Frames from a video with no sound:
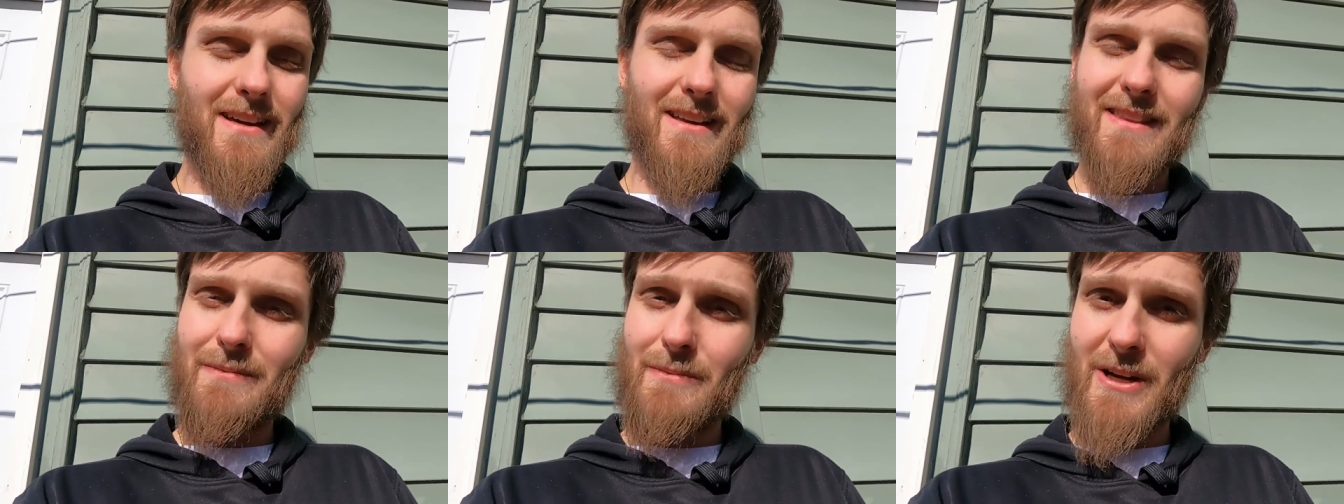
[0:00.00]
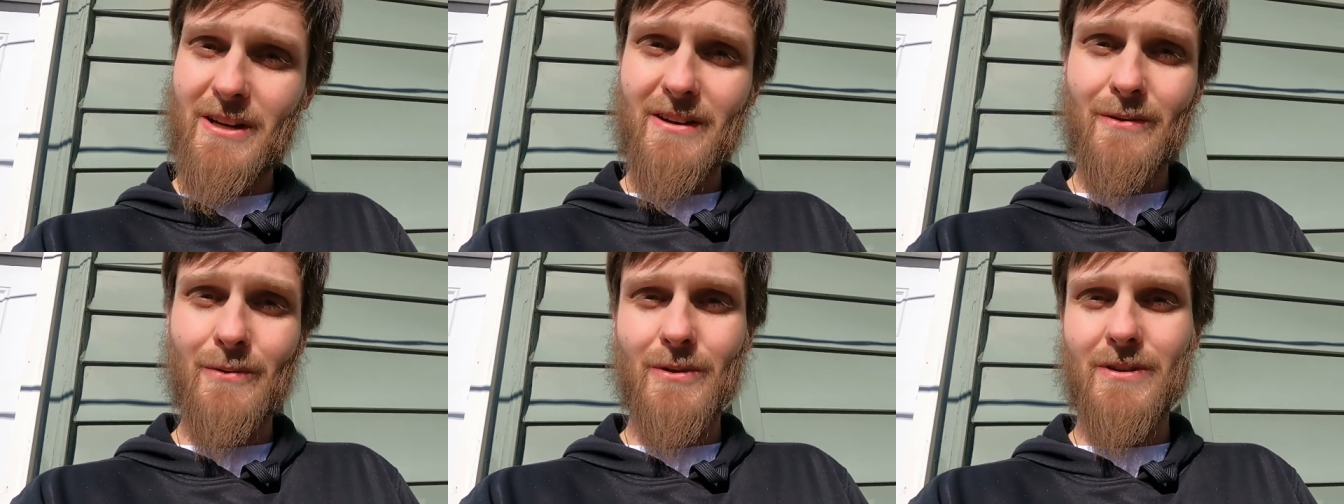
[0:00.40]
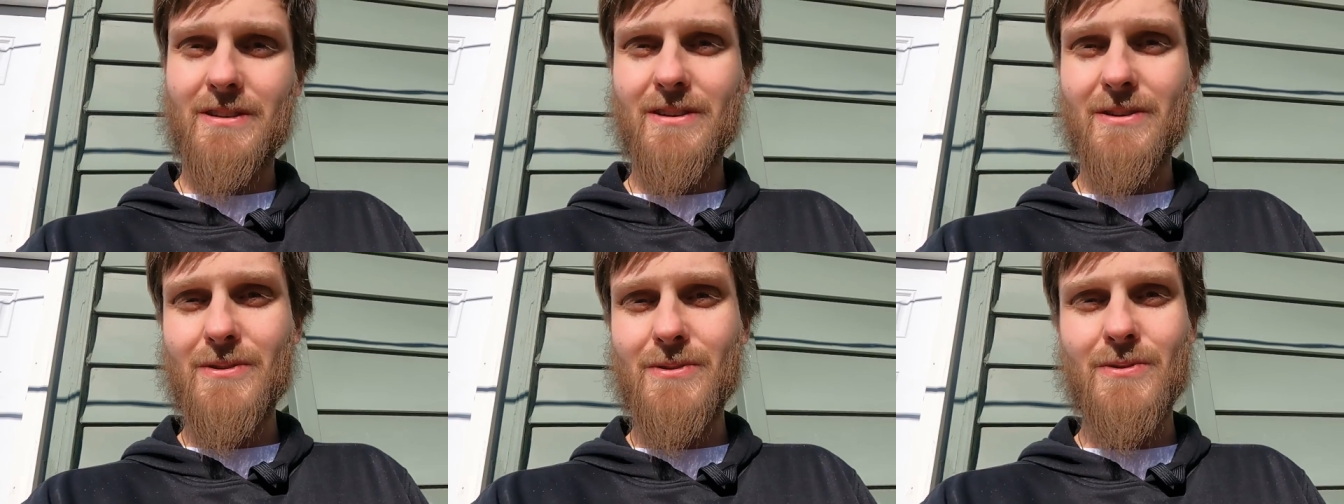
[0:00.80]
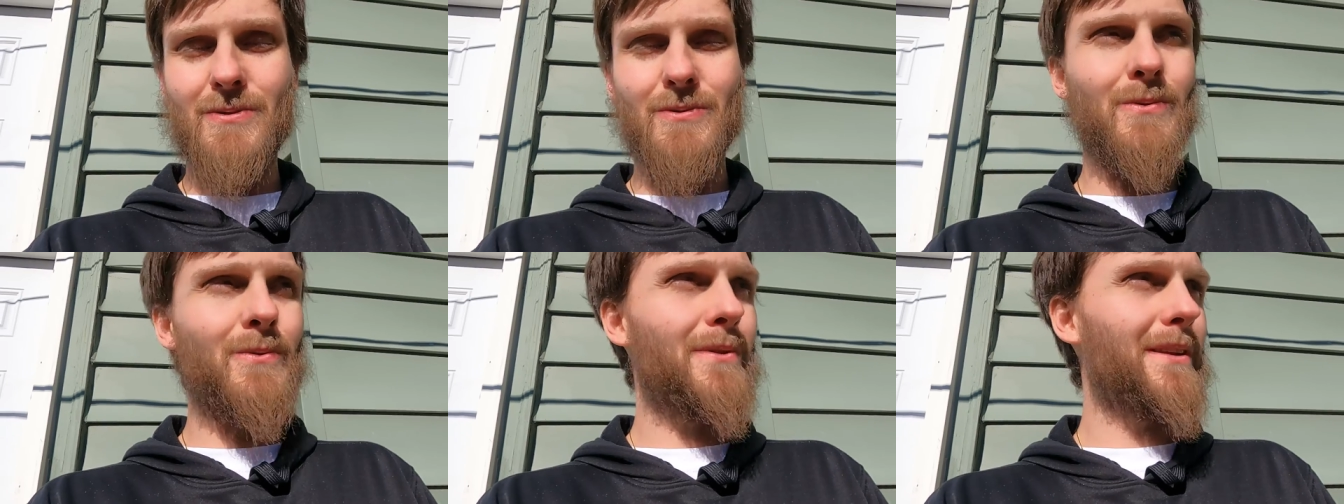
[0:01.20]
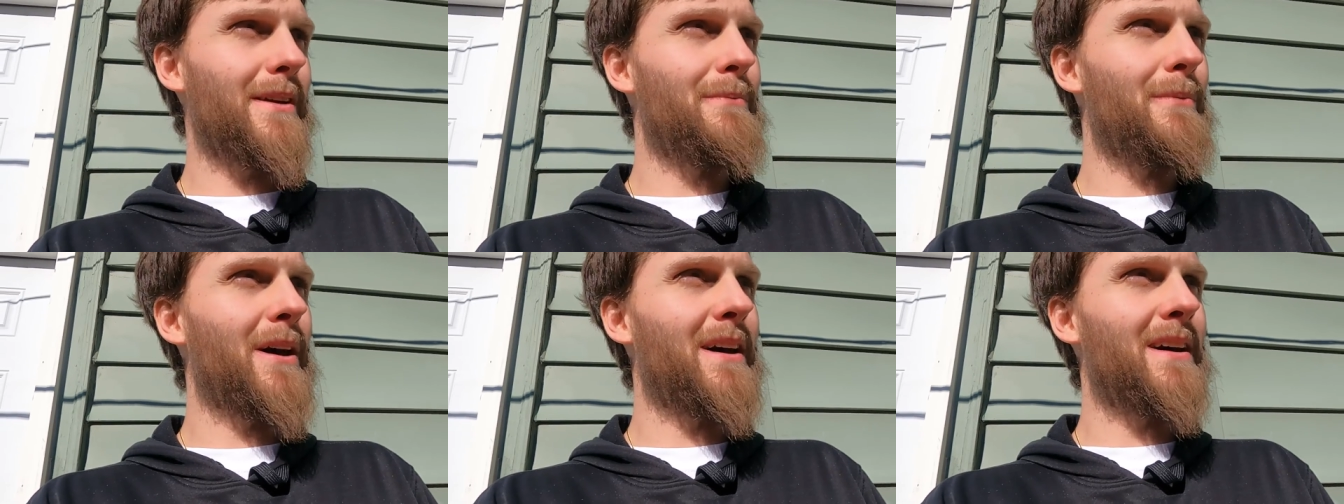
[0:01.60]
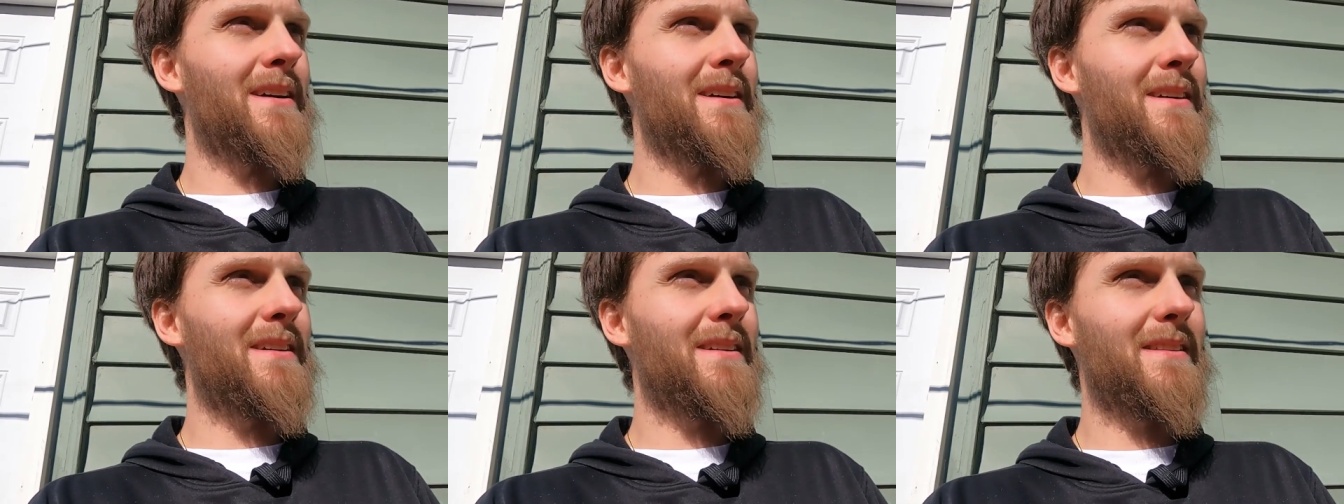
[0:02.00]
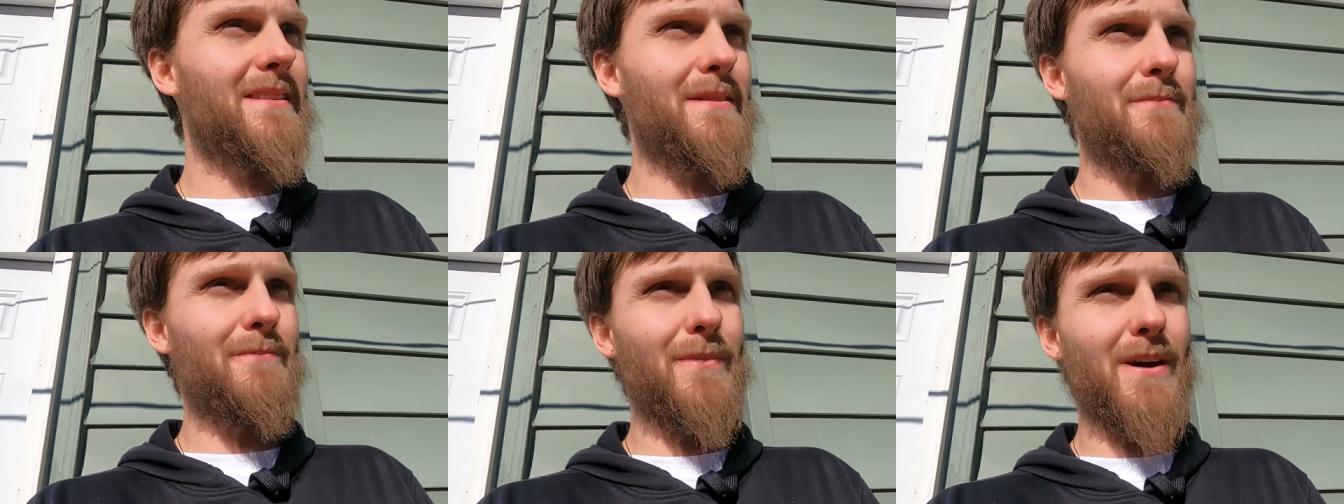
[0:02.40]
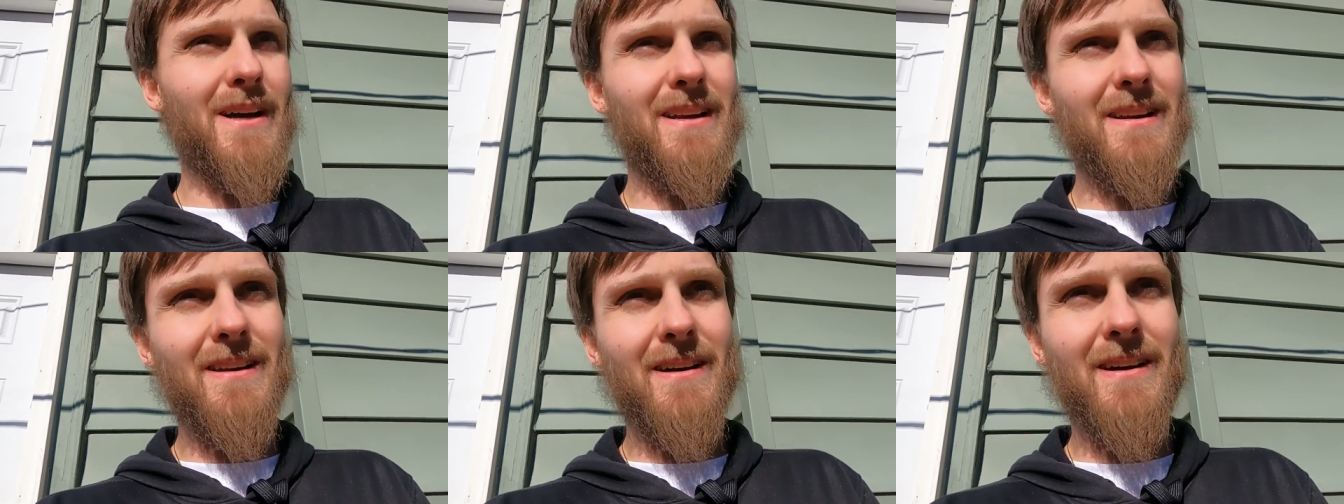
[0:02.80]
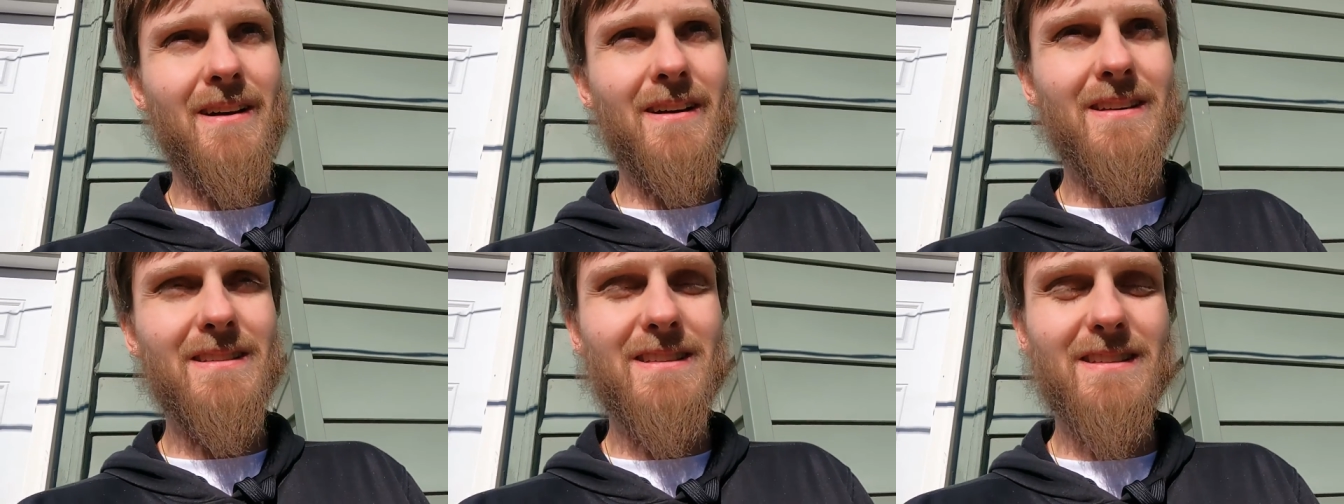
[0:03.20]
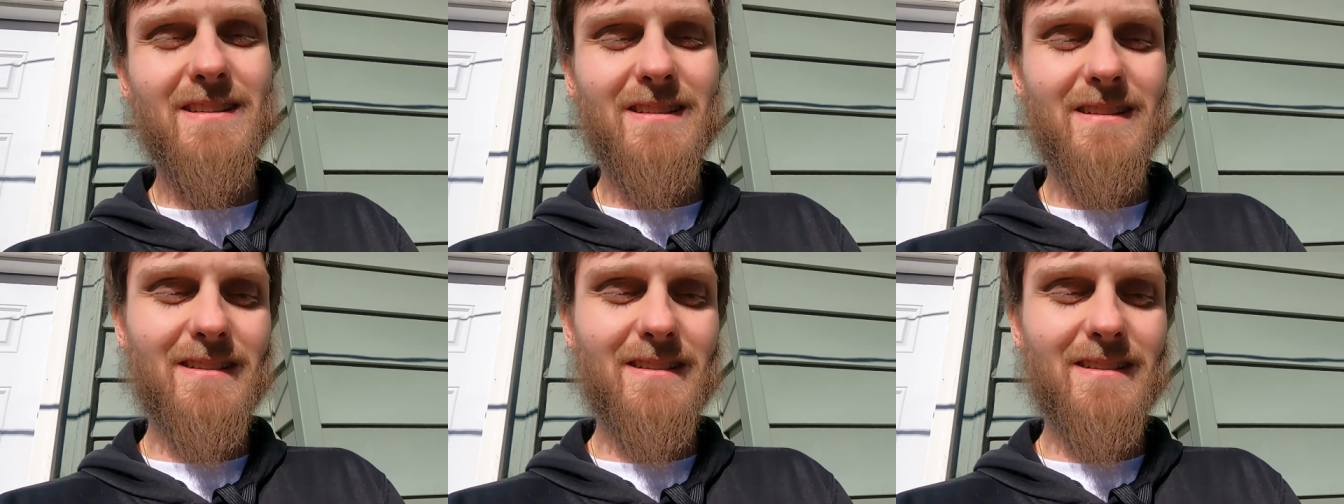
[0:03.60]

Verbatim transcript: And they might not want to tell you. They might they might not